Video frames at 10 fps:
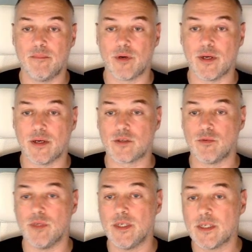
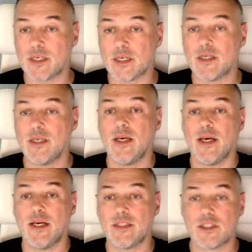products work
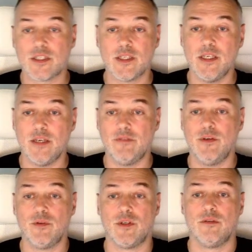and see
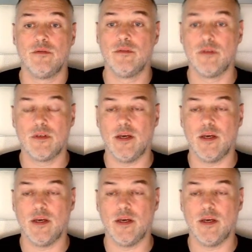if you can